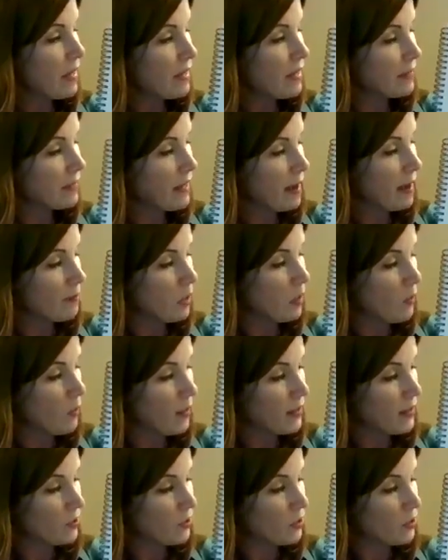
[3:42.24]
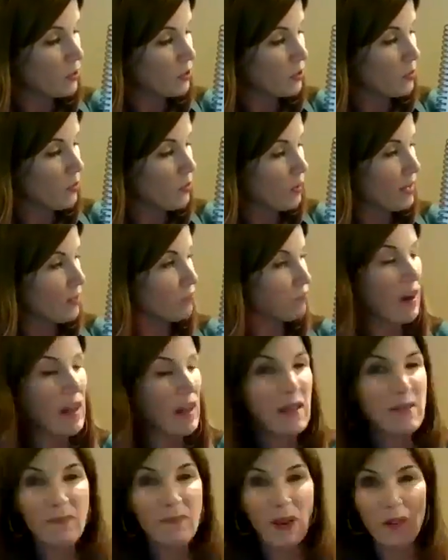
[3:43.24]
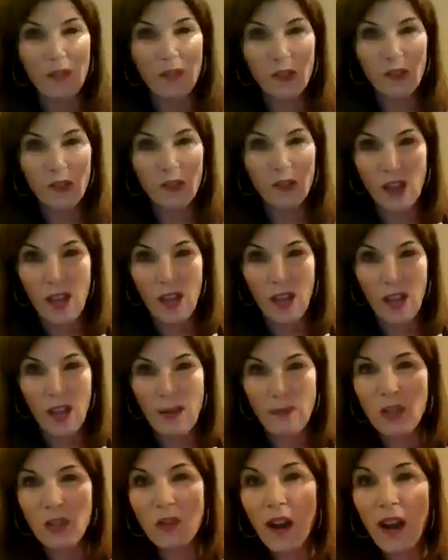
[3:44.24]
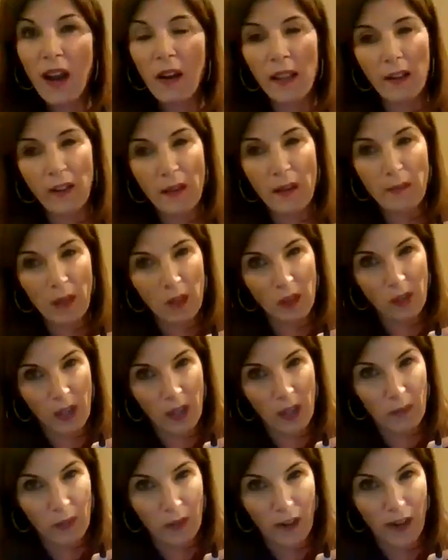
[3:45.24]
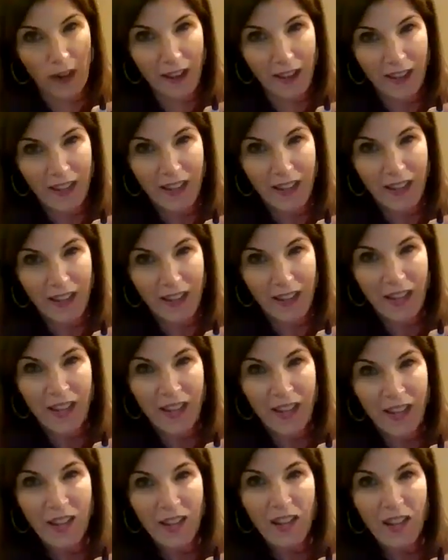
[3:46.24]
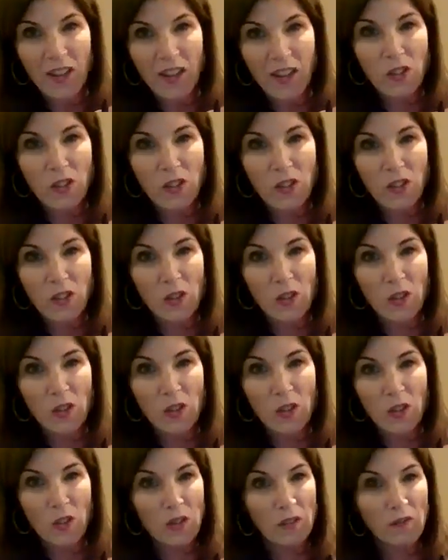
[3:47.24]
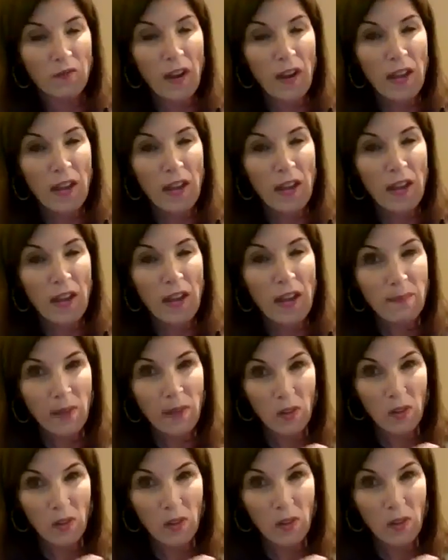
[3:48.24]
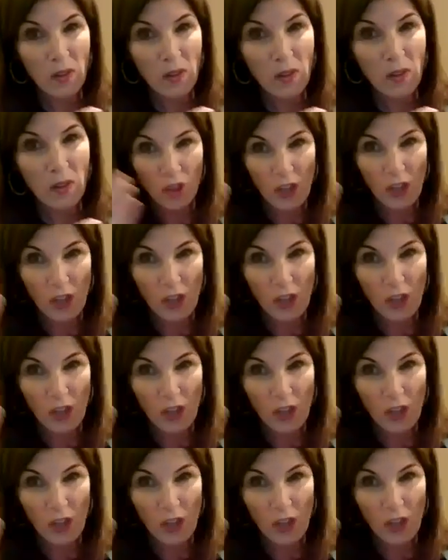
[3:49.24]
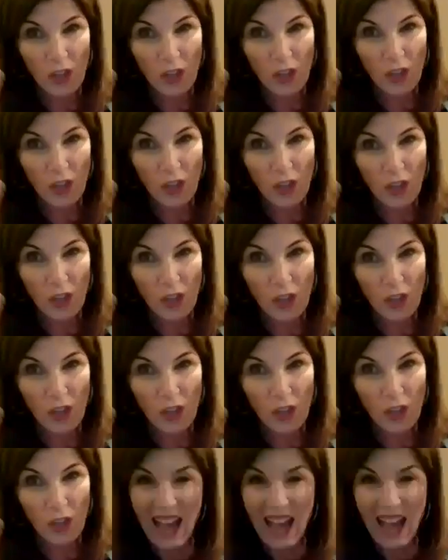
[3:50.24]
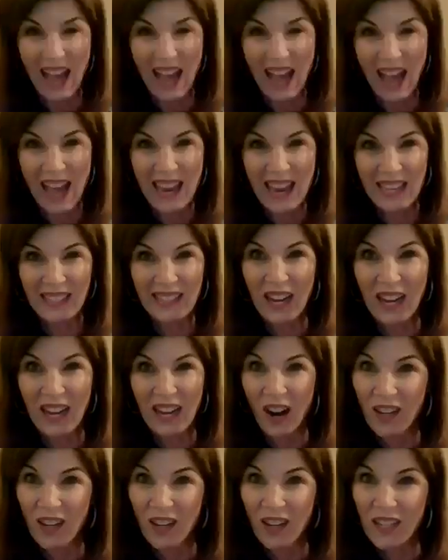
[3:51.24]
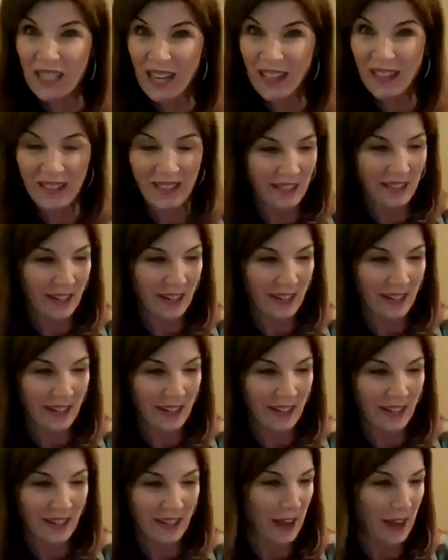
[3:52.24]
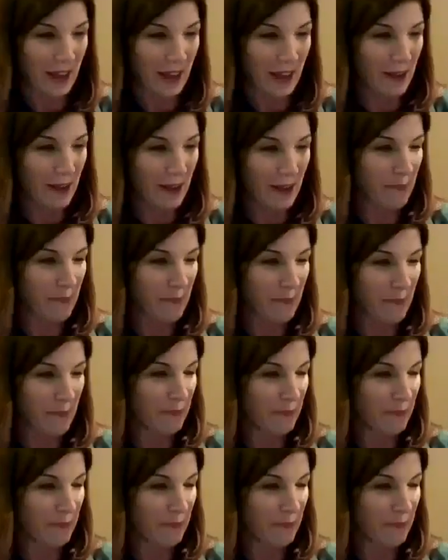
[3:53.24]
step is I'm going to do a rainbow shape. And you know how I like rainbow shapes, right? So the rainbow shape is for the top of his head. All right, that is our second step.